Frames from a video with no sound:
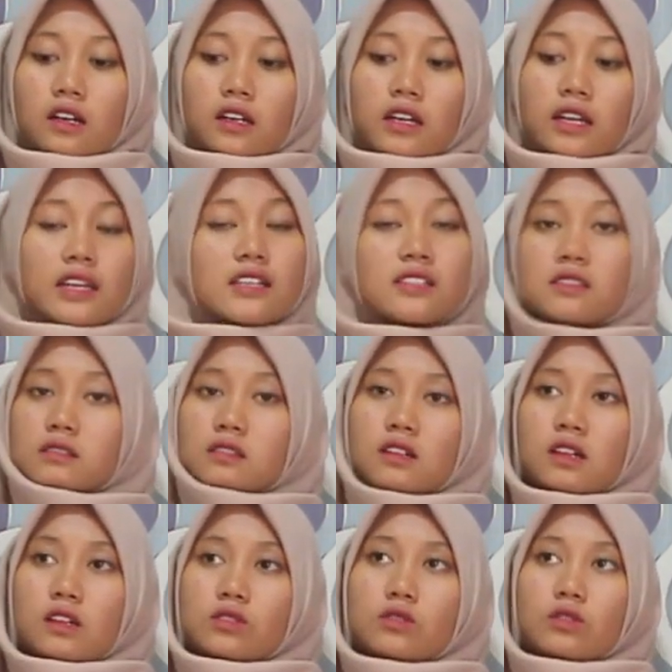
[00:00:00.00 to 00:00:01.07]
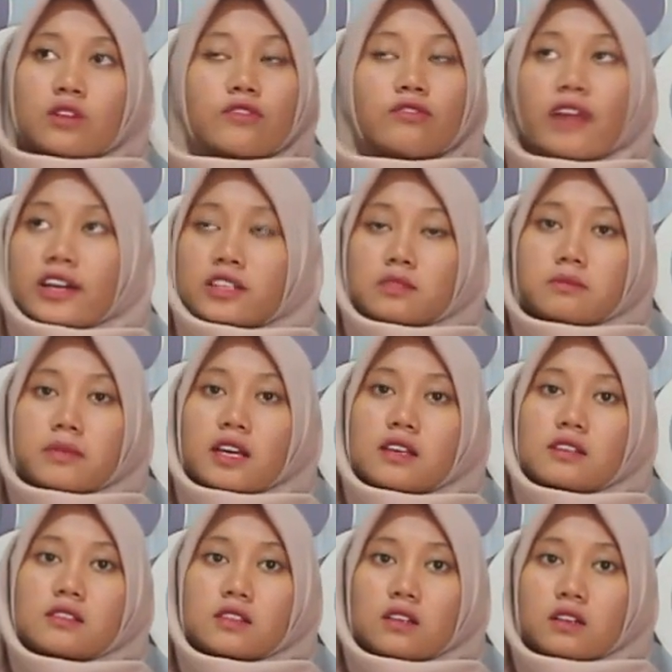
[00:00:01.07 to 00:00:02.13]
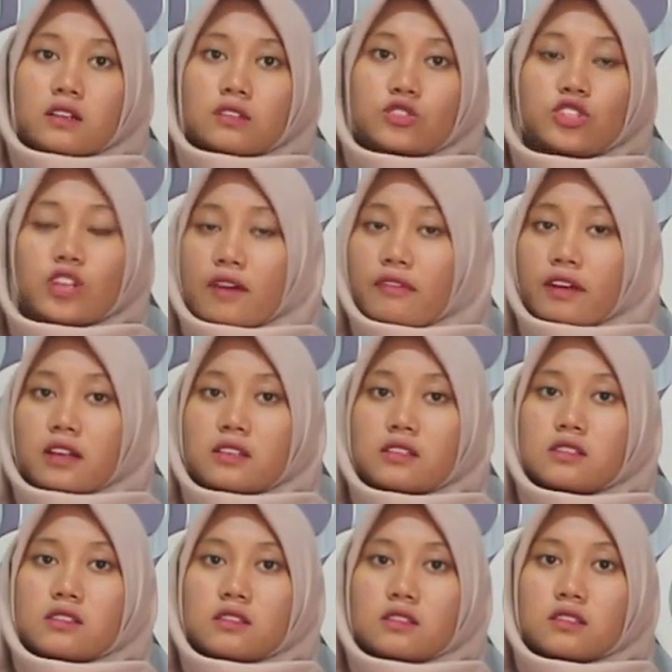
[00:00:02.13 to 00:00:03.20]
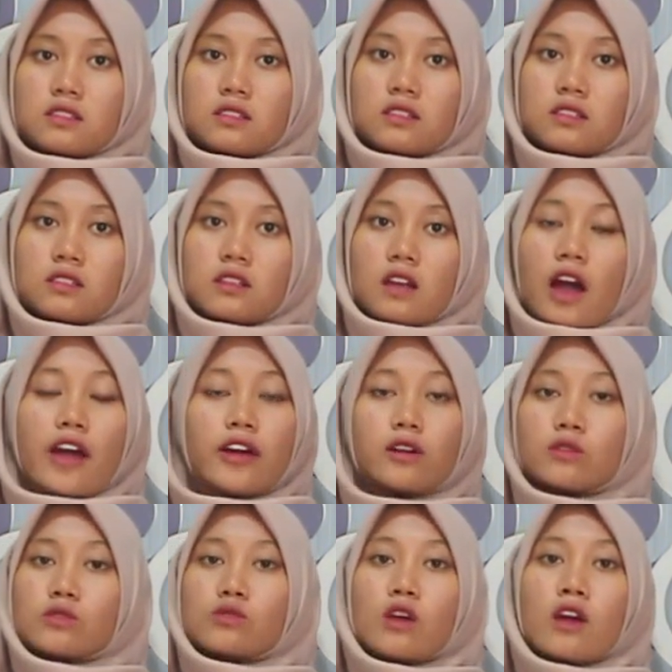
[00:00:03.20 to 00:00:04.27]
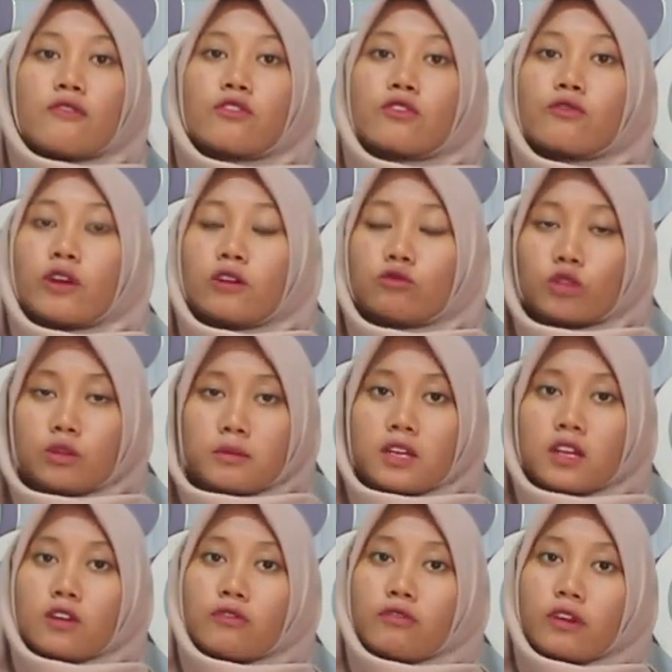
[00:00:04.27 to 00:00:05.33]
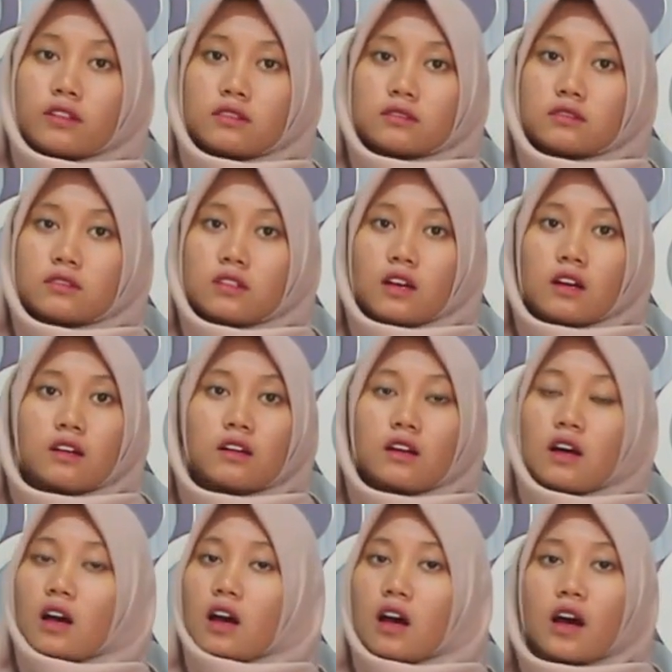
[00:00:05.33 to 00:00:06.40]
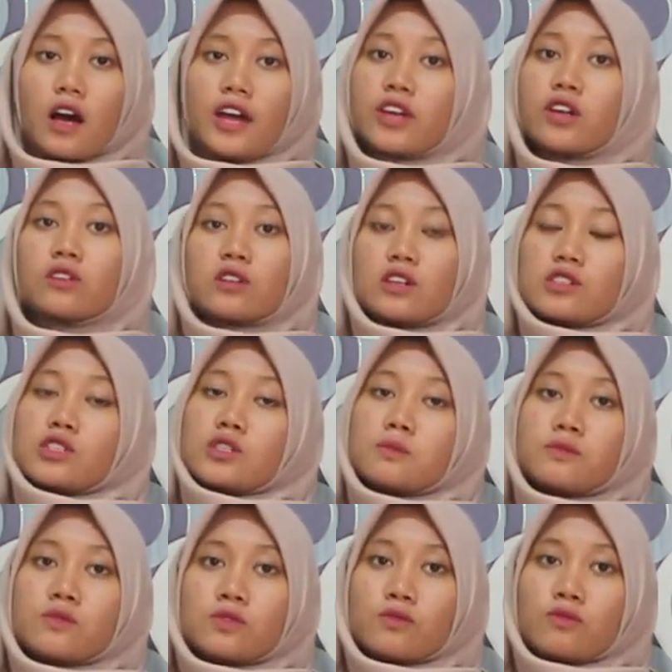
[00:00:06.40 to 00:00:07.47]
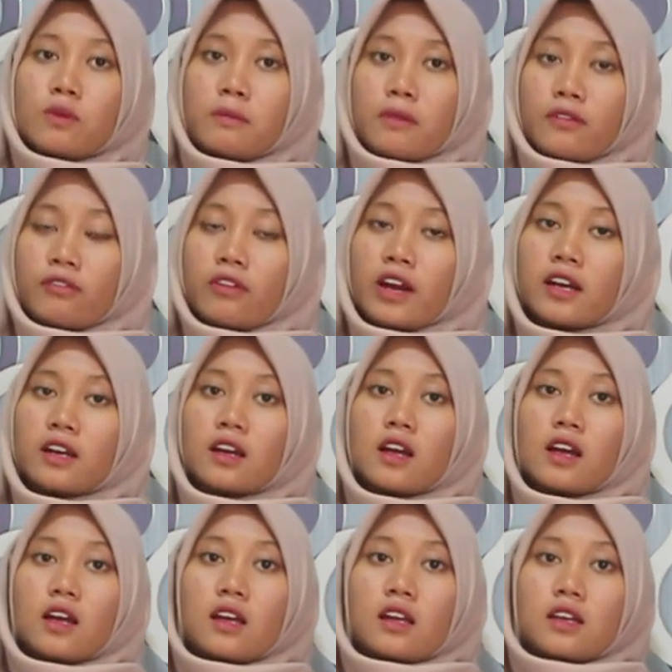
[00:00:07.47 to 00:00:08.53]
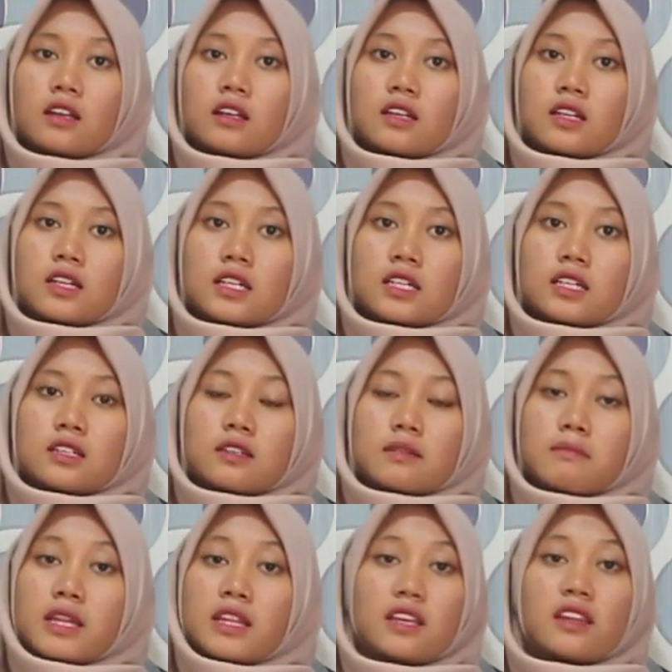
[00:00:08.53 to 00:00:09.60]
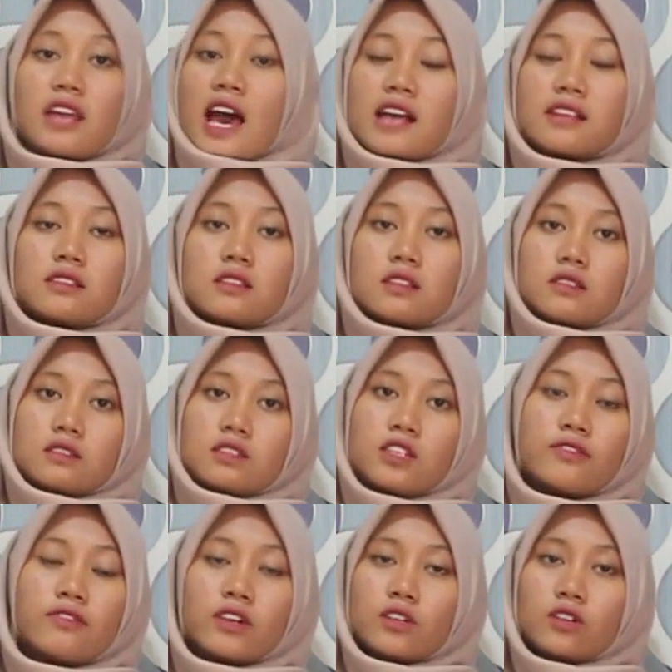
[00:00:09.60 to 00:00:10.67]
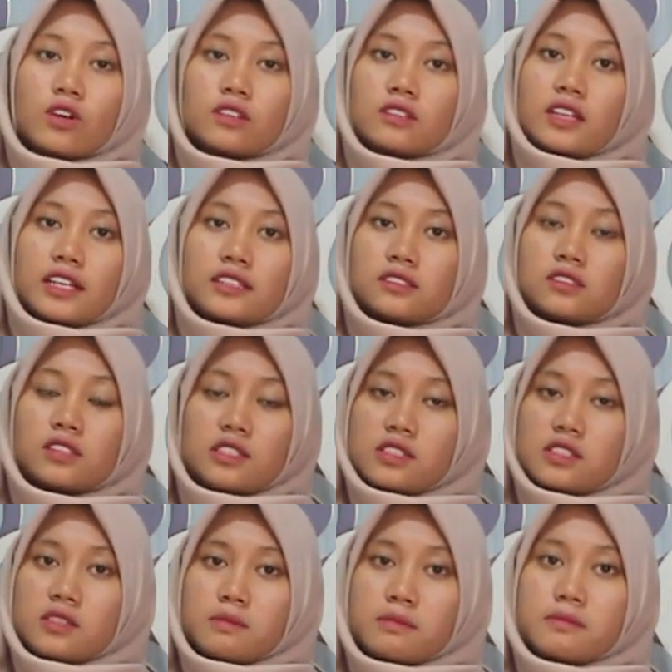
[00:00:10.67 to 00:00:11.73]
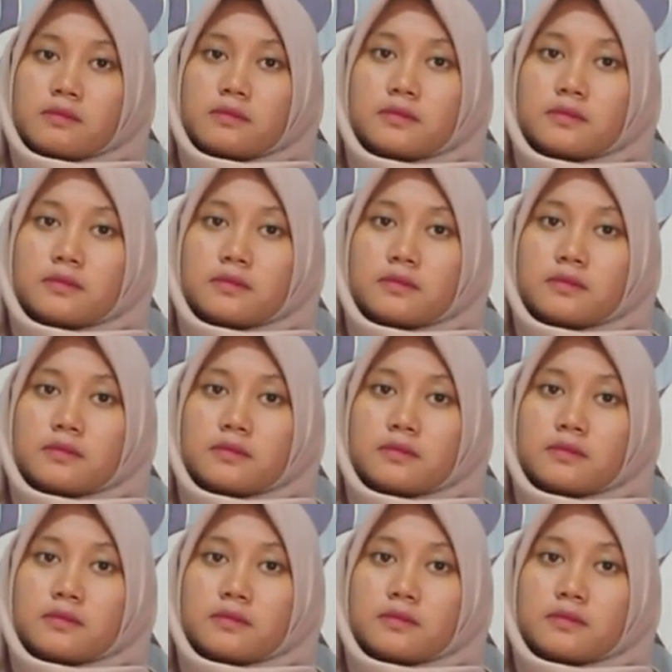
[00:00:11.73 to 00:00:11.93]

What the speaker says: It is also reflects me as a Japanese. I also ever felt what Minka felt. I got racism from my friend, but it has a different context racism.